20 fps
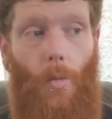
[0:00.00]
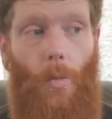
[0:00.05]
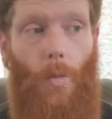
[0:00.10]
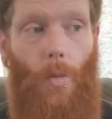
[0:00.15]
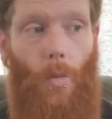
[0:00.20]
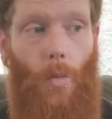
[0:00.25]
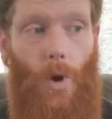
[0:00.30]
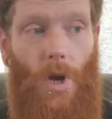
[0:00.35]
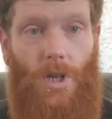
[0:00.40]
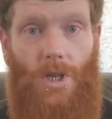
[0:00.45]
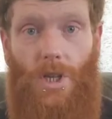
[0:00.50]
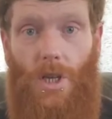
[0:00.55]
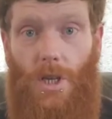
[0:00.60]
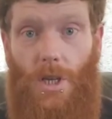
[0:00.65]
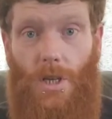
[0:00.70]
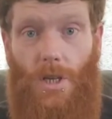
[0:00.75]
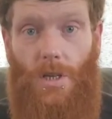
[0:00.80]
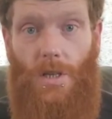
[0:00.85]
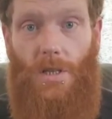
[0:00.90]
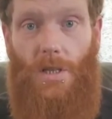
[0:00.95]
which
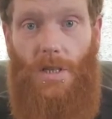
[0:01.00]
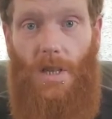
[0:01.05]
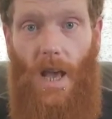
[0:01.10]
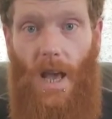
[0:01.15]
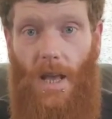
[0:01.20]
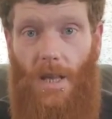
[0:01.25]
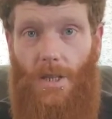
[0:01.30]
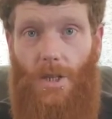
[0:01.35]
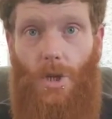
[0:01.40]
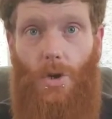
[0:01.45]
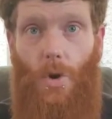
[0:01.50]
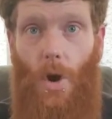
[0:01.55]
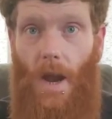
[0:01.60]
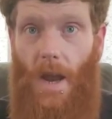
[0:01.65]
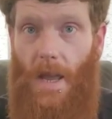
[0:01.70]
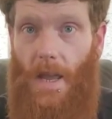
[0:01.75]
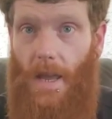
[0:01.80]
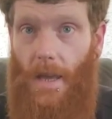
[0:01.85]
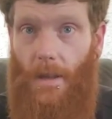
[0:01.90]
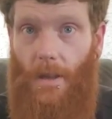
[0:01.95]
has
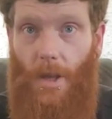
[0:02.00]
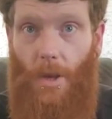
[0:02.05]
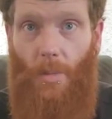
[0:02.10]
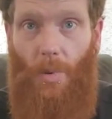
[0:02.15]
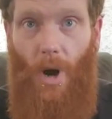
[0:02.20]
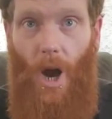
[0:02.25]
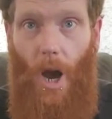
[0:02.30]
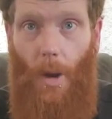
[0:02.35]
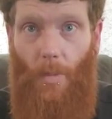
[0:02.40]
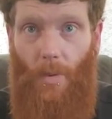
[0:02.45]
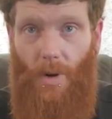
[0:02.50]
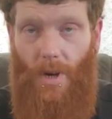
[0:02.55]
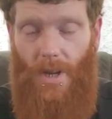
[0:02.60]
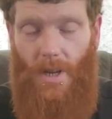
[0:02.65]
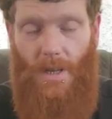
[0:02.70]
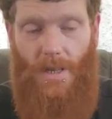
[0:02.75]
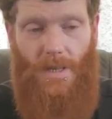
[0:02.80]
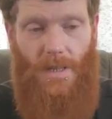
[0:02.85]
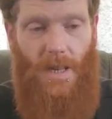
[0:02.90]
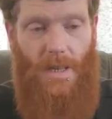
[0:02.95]
great healing
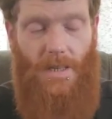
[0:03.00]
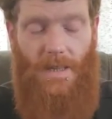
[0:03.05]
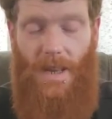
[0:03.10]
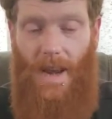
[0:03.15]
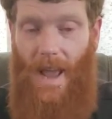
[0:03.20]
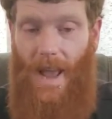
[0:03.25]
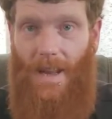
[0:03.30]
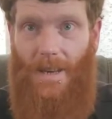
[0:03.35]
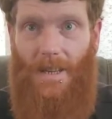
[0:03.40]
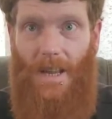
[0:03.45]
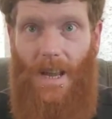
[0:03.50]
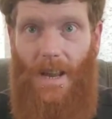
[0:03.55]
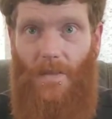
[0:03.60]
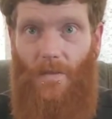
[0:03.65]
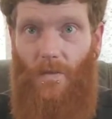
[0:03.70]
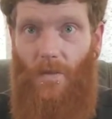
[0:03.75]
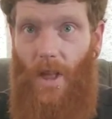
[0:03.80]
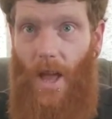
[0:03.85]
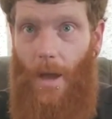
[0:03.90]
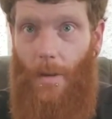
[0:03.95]
properties. It's an
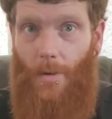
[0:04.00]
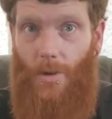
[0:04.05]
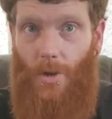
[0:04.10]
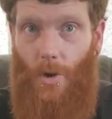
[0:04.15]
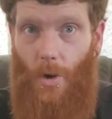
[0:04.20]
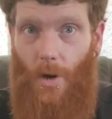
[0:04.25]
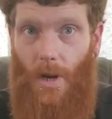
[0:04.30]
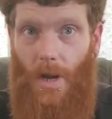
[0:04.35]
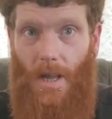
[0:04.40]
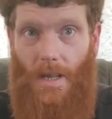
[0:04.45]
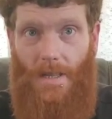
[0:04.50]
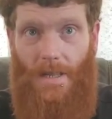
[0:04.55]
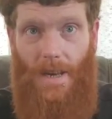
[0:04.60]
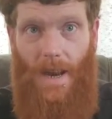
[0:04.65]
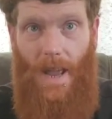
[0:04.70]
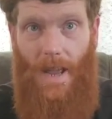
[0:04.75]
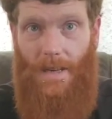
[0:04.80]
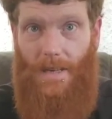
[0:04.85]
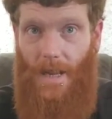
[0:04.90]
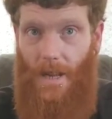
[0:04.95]
anti-inflammatory. It's an
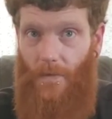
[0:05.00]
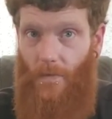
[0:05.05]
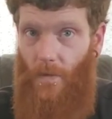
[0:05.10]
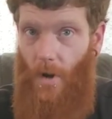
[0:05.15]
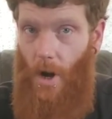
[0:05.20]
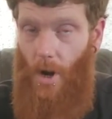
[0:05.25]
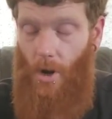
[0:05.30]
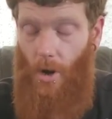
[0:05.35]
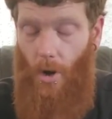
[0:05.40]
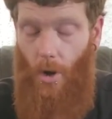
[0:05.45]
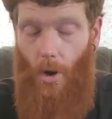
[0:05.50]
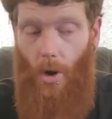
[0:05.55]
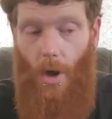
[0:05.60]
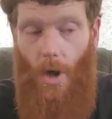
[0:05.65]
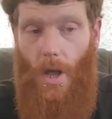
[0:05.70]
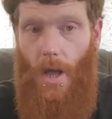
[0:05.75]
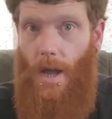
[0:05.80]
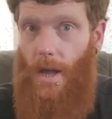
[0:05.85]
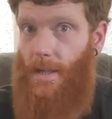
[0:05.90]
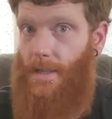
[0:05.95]
antifungal.
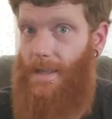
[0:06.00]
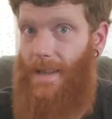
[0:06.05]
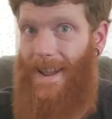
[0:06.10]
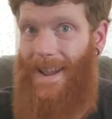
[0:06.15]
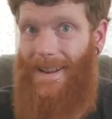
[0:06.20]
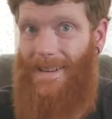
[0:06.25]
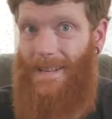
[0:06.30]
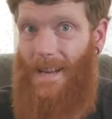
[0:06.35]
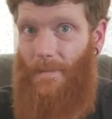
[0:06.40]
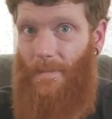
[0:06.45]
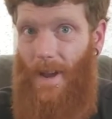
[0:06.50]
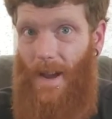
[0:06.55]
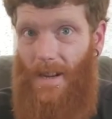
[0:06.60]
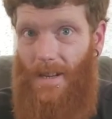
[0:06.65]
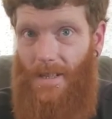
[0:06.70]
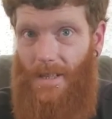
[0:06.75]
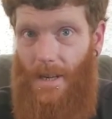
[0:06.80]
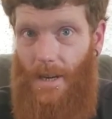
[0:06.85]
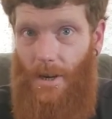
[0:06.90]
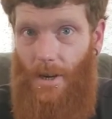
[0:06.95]
It's an
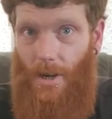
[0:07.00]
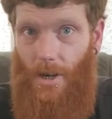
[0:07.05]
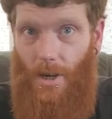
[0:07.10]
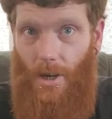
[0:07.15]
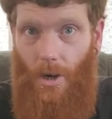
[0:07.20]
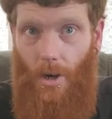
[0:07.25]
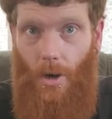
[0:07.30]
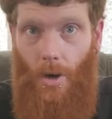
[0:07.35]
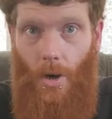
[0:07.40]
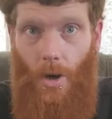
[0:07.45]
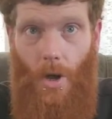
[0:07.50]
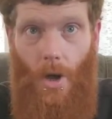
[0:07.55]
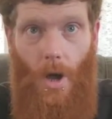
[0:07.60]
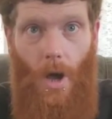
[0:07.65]
antibacterial.